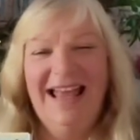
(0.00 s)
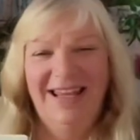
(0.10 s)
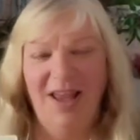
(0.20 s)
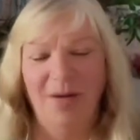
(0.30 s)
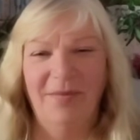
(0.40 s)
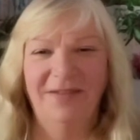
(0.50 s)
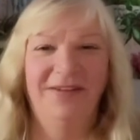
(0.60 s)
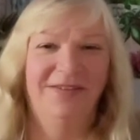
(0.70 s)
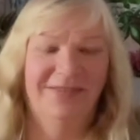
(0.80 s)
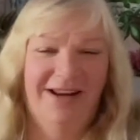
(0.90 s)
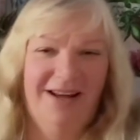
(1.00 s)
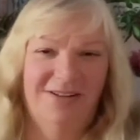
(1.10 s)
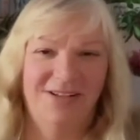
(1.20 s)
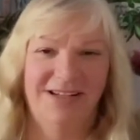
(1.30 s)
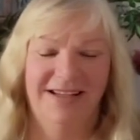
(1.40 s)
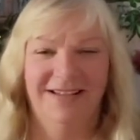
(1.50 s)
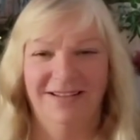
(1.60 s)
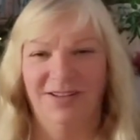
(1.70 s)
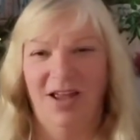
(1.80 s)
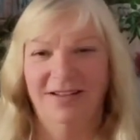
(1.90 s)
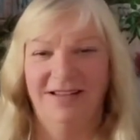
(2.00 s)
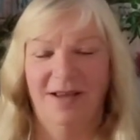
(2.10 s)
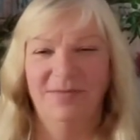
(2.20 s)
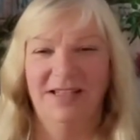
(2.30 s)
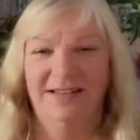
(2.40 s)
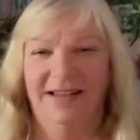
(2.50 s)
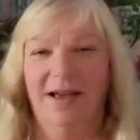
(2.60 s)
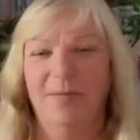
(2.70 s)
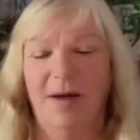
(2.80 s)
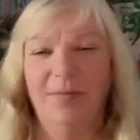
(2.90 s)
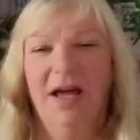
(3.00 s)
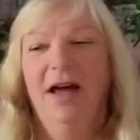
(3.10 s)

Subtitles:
not my favorite energy, because a lot of times this can come up